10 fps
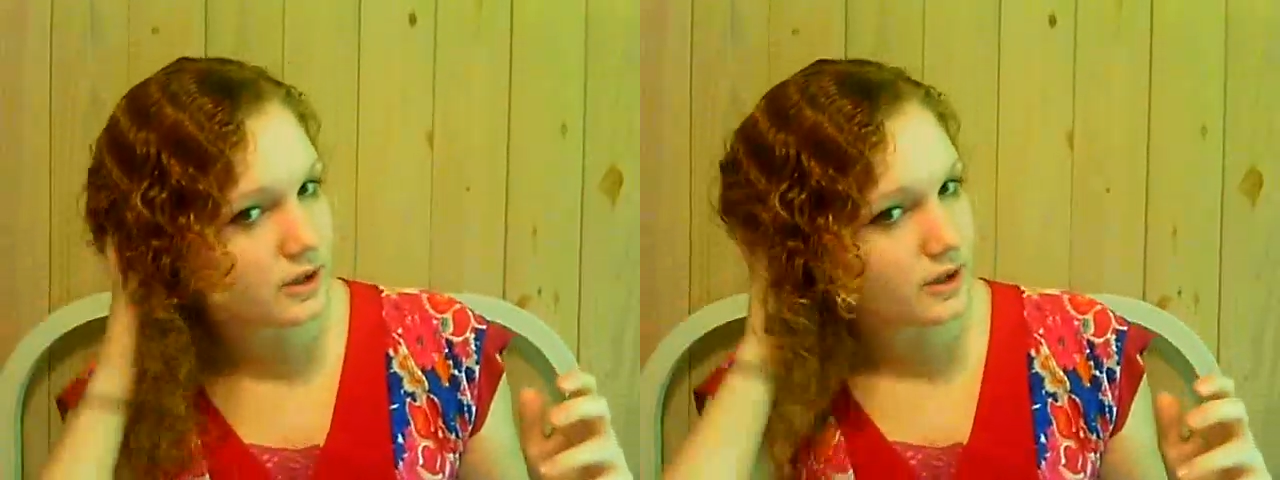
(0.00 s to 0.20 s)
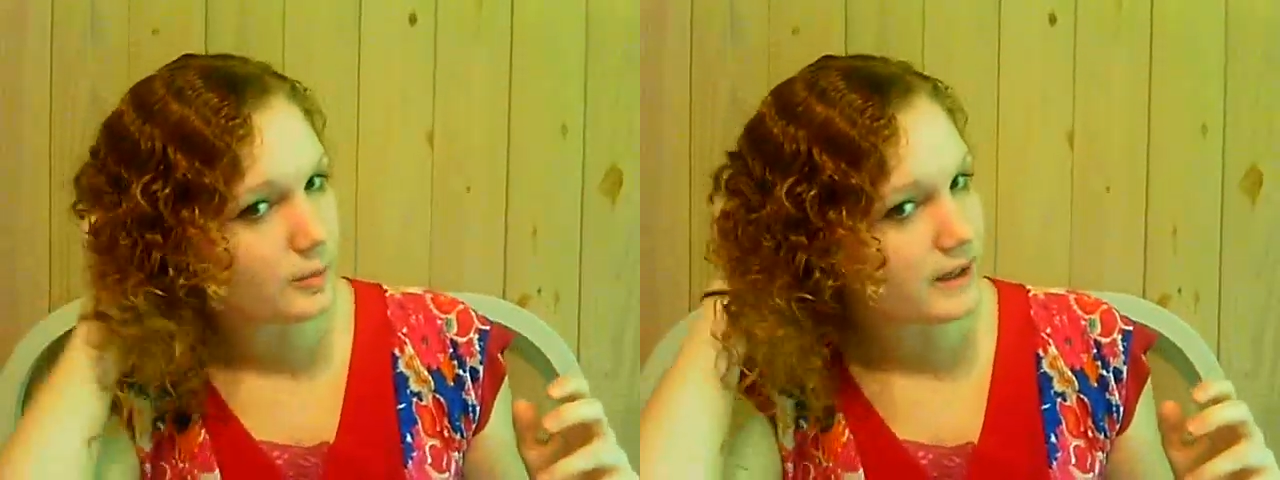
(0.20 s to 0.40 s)

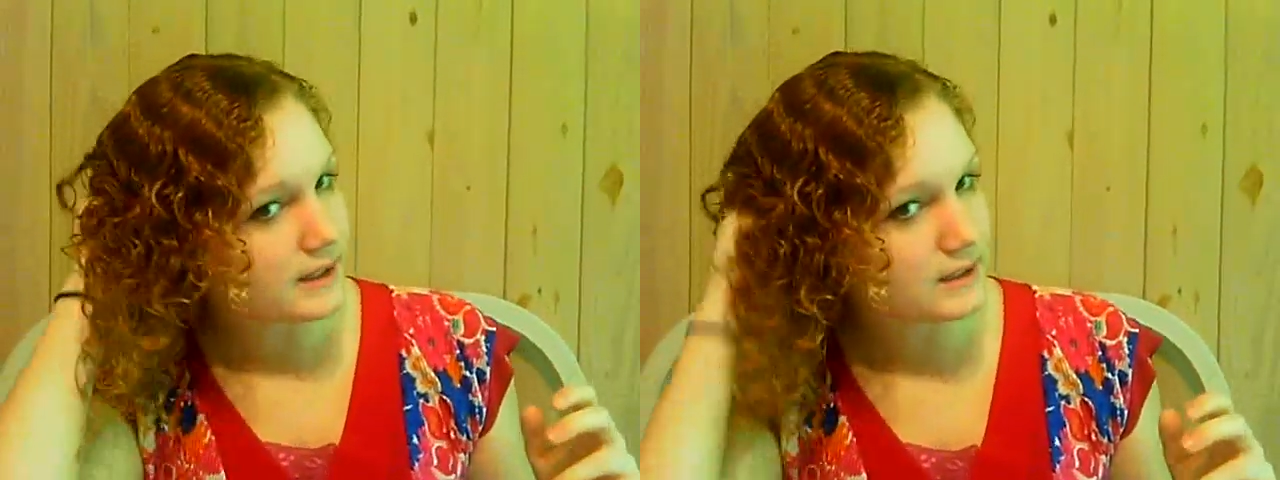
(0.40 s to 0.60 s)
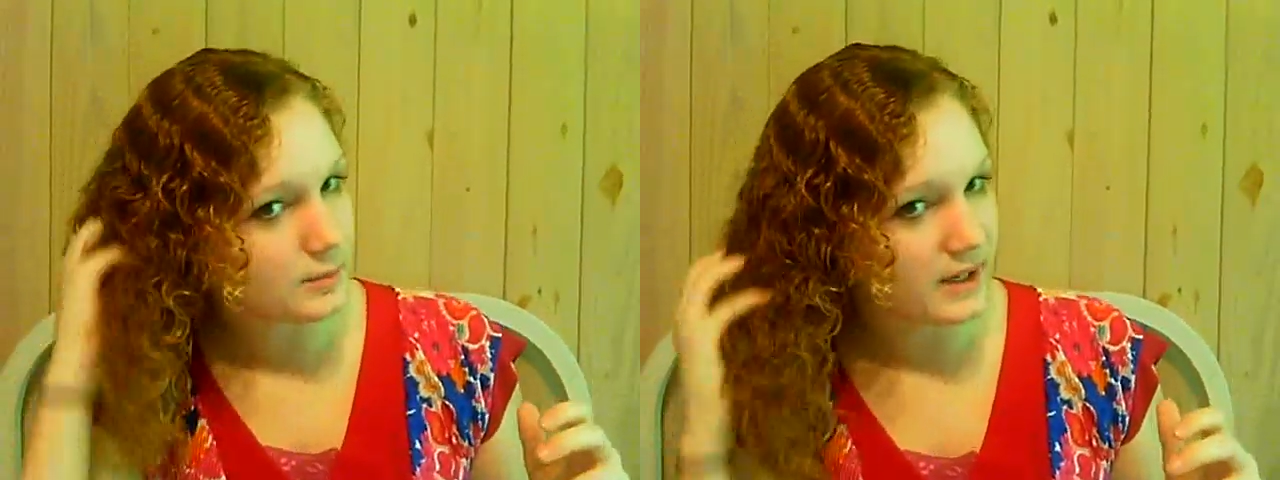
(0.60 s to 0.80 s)
curl
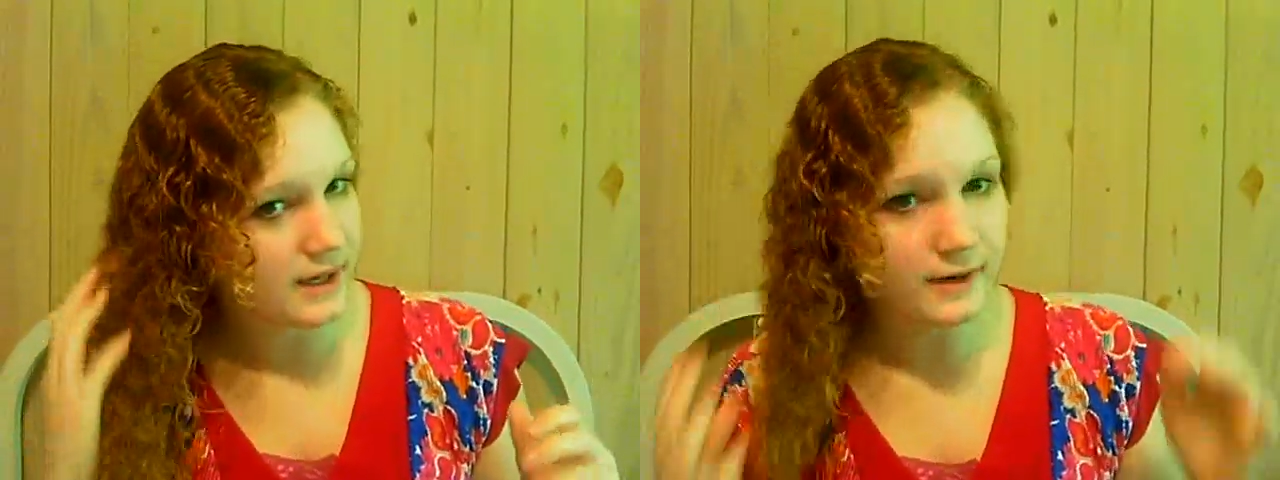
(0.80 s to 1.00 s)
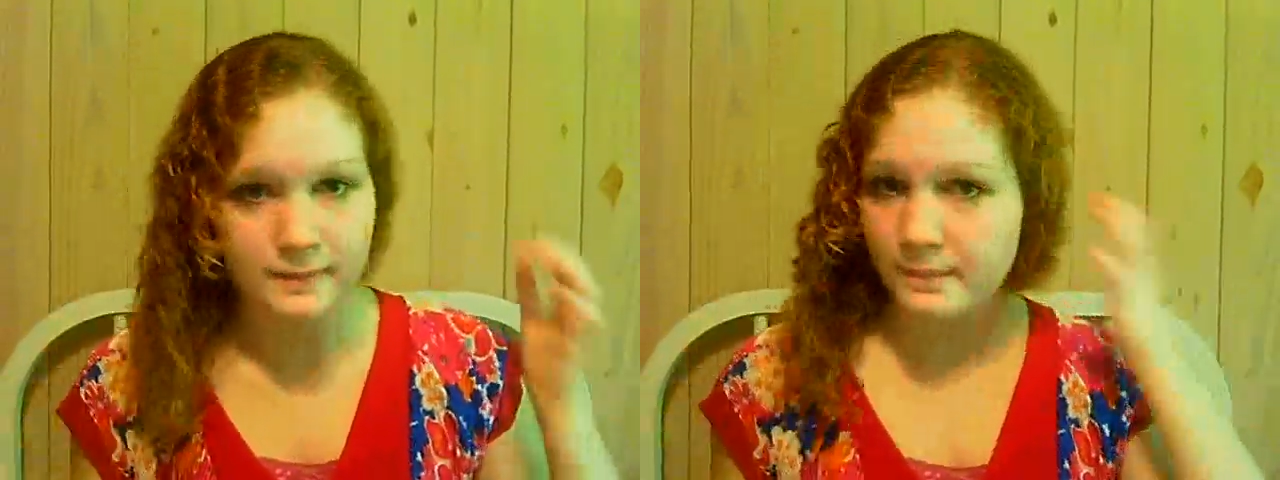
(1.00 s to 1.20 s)
back into my
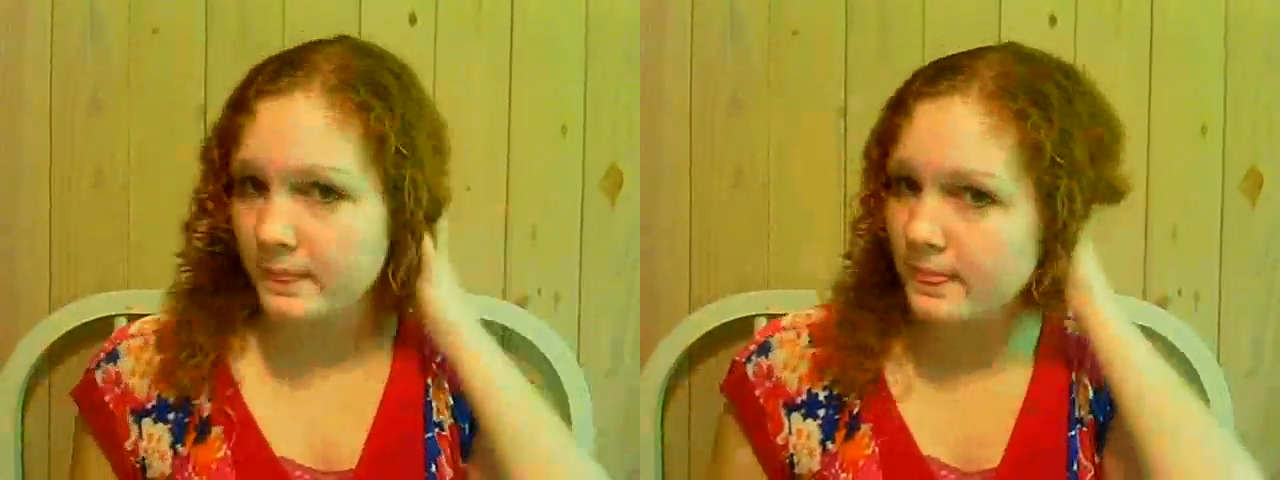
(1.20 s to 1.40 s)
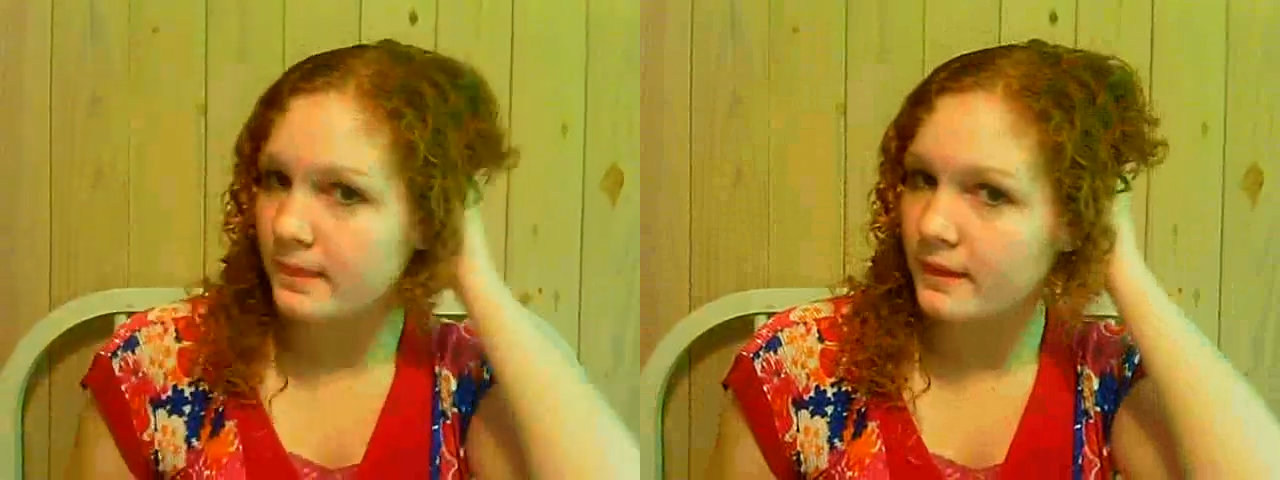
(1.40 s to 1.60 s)
hair,
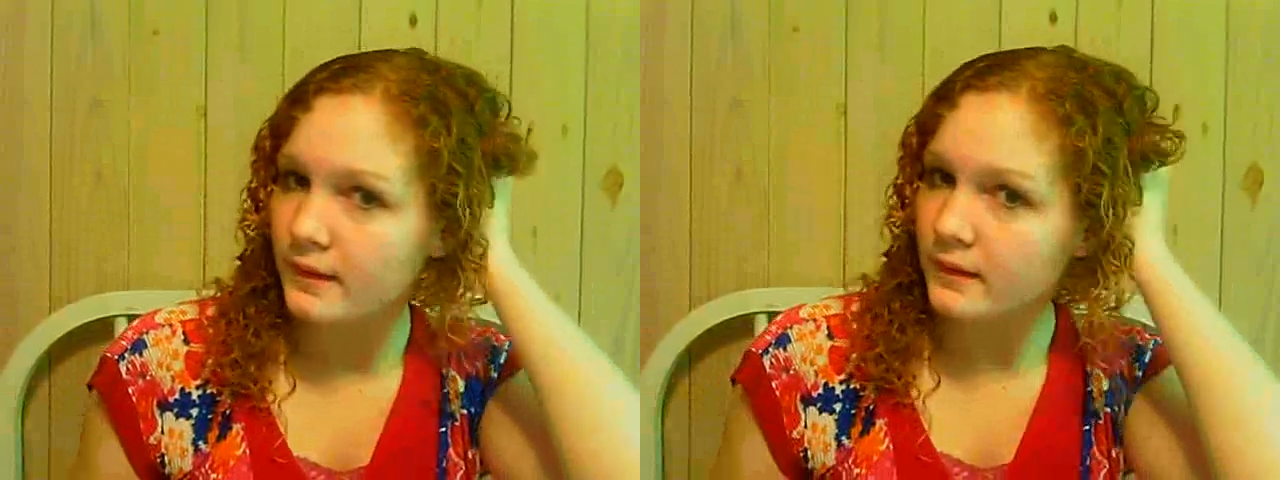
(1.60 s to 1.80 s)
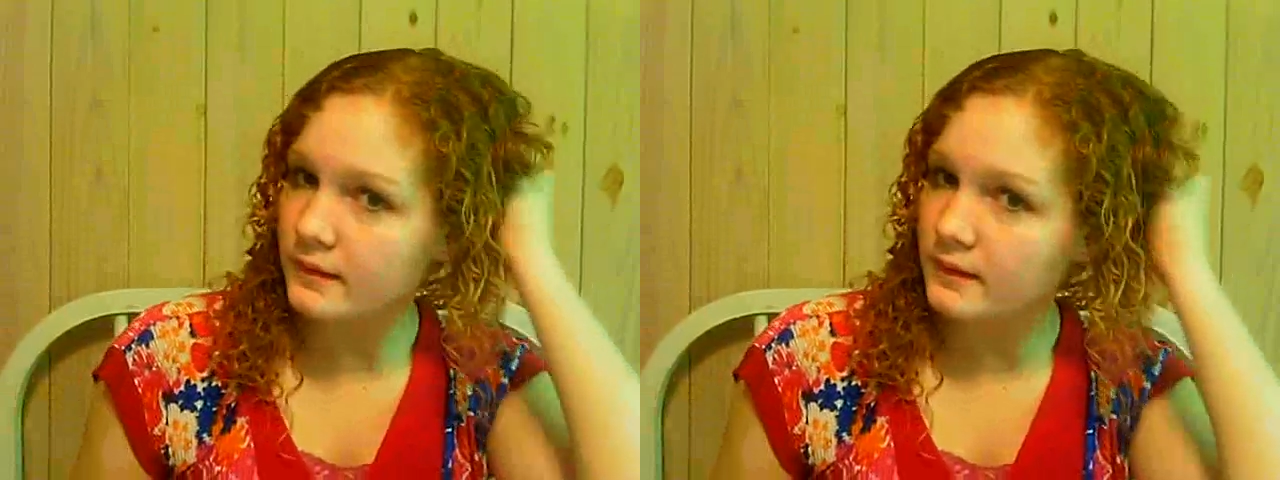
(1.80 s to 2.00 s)

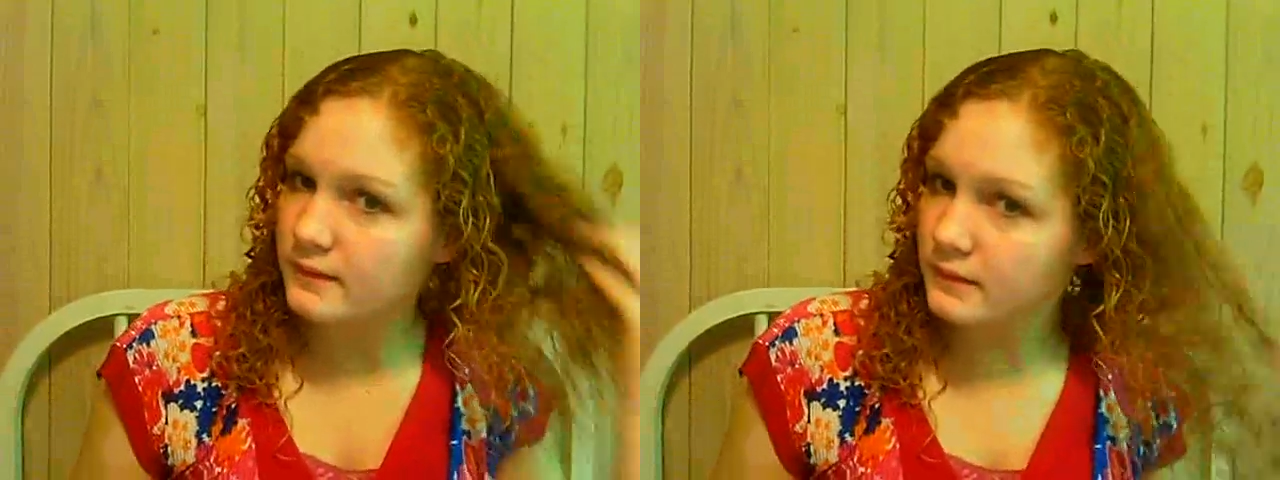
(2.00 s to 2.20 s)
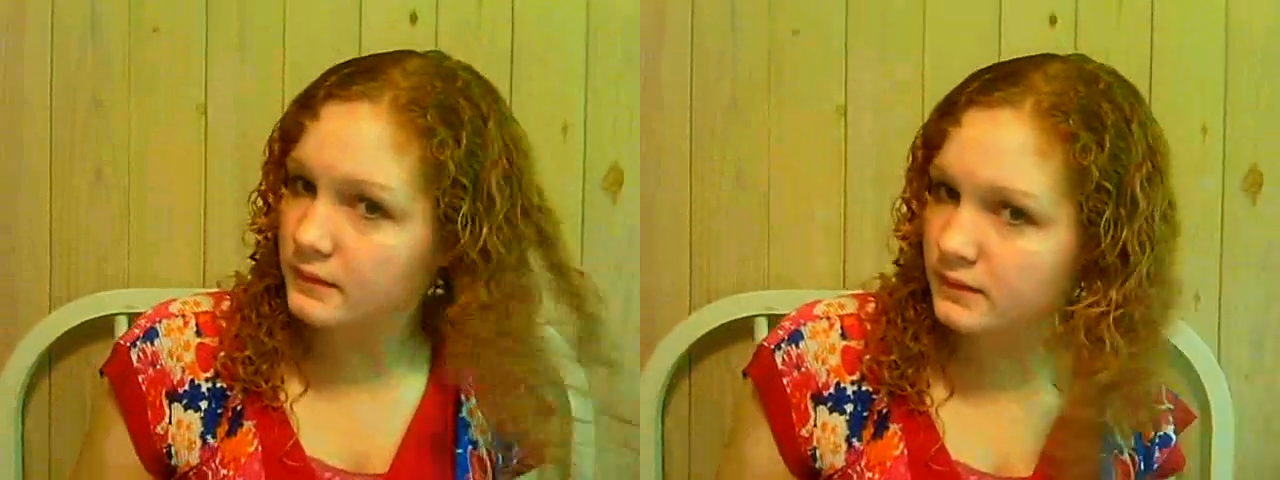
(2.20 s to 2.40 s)

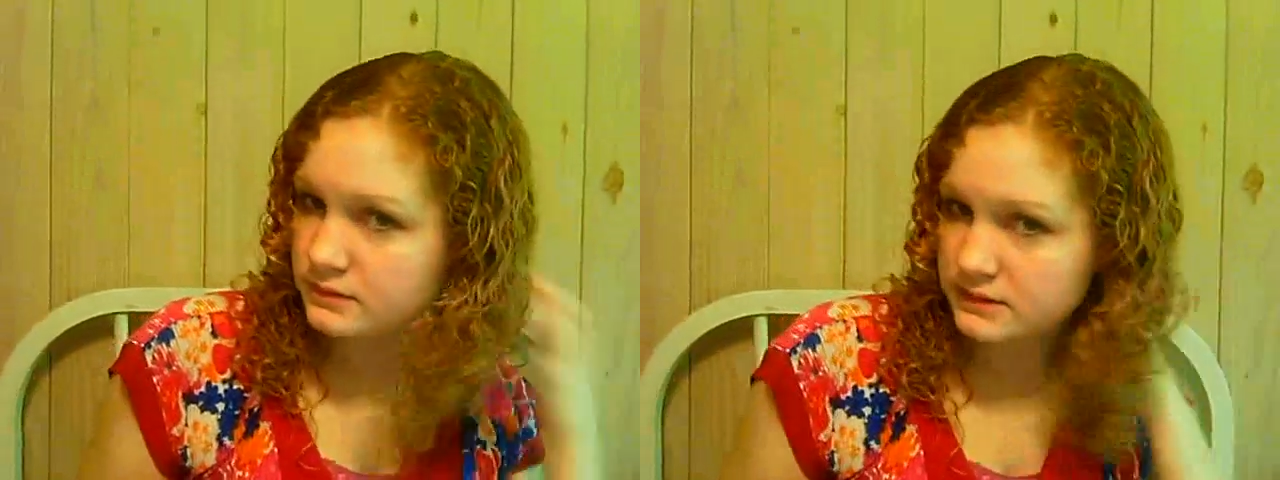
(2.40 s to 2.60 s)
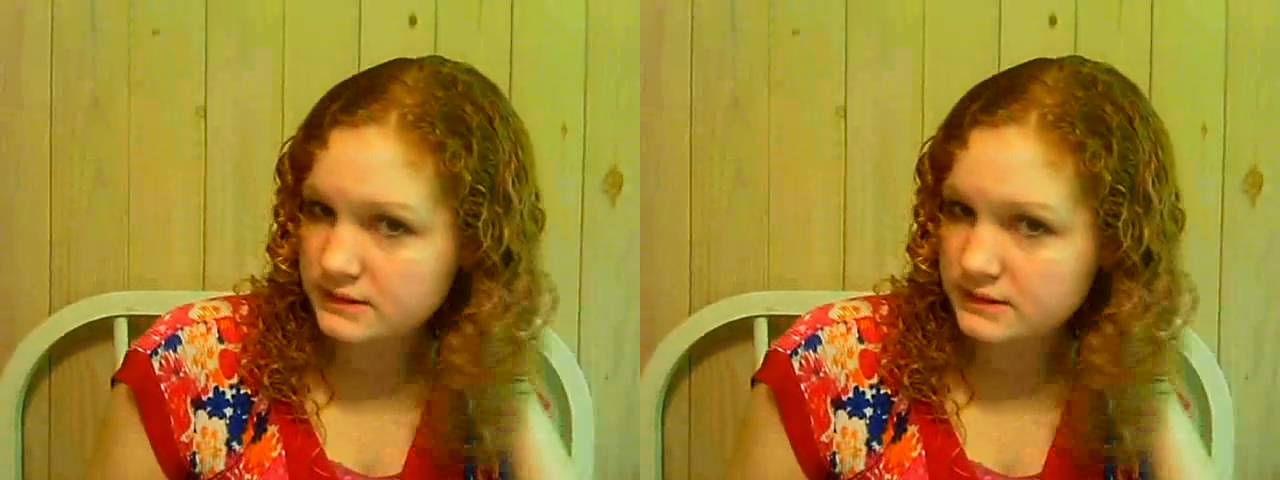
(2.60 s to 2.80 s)

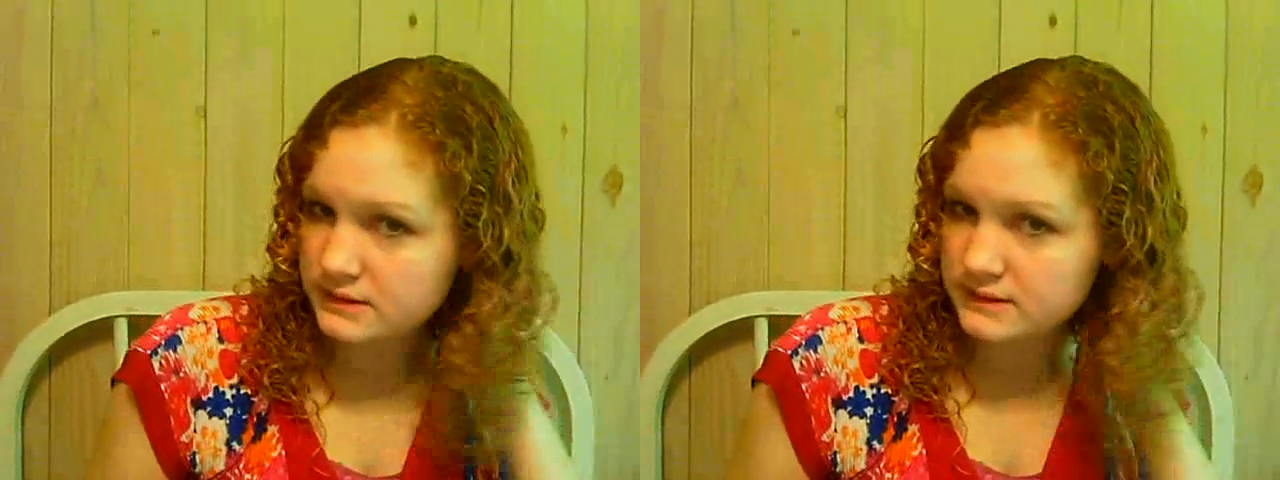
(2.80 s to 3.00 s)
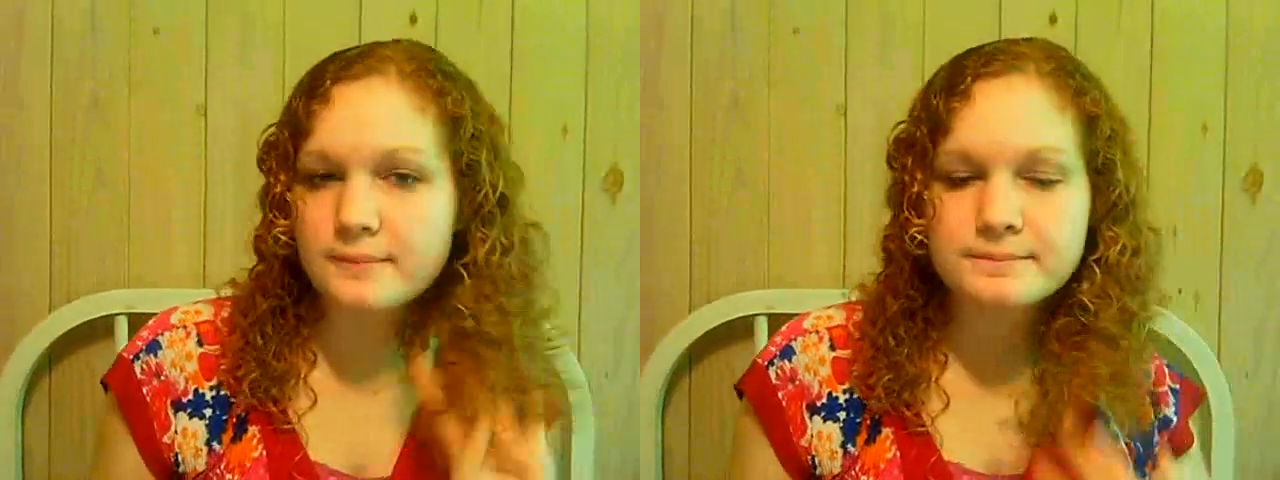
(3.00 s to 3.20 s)
just like
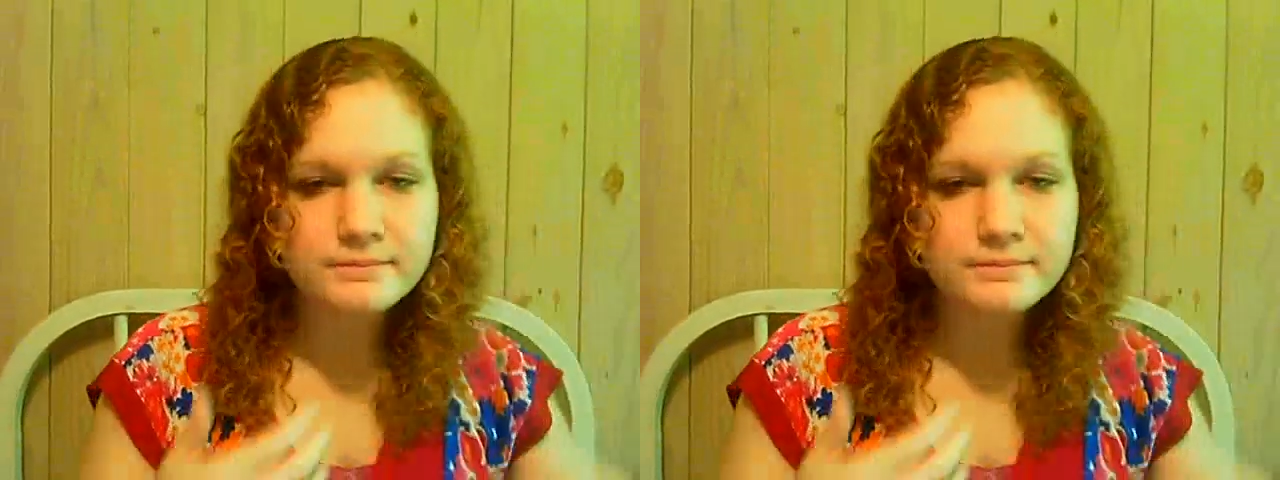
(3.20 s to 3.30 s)
that.